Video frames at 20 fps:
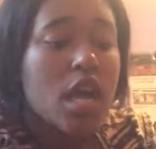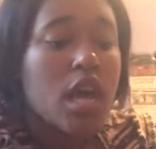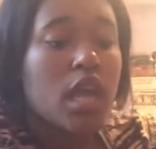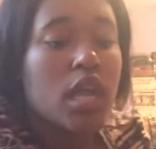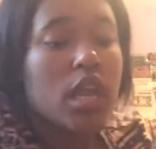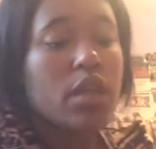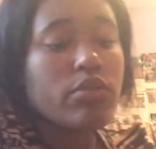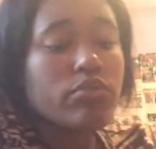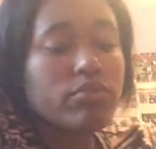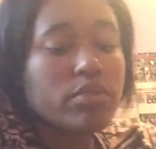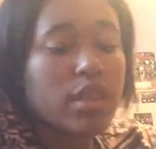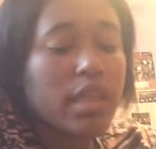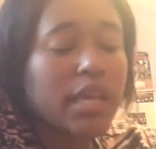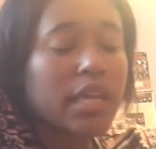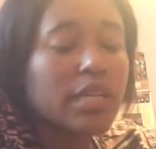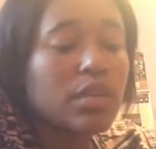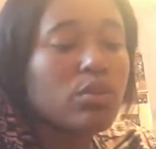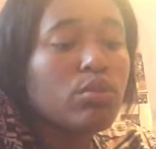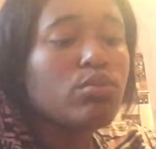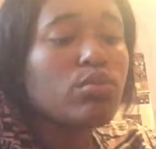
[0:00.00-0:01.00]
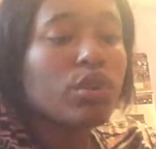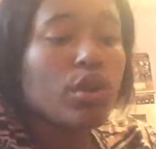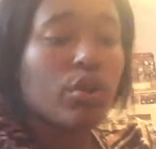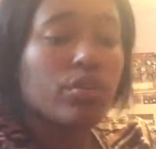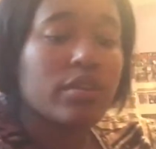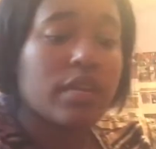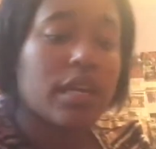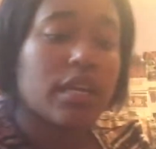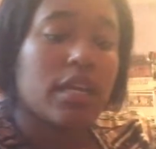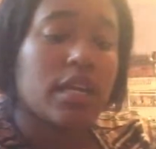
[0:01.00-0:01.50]
and it was like a little
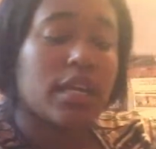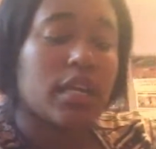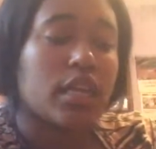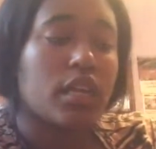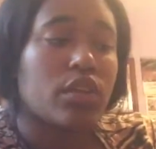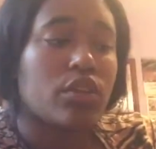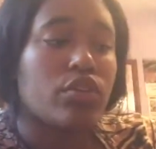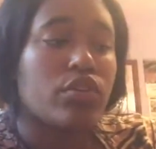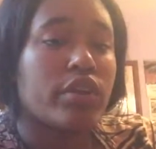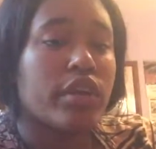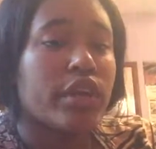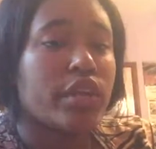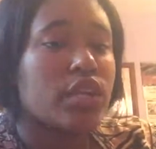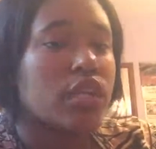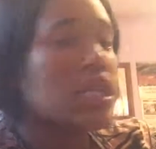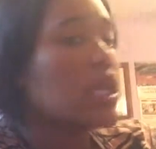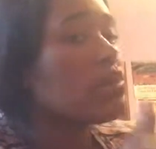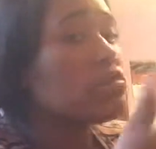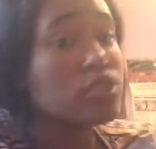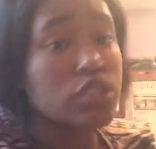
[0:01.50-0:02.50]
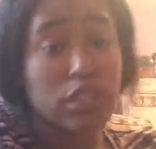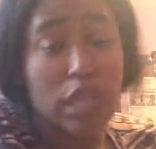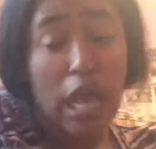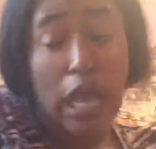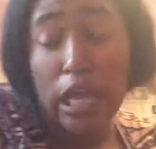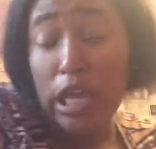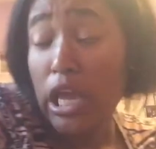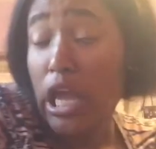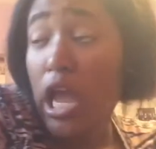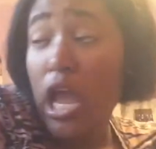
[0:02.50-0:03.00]
girl down there getting her hair done it was
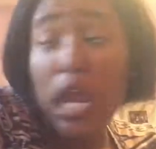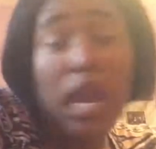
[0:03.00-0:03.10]
like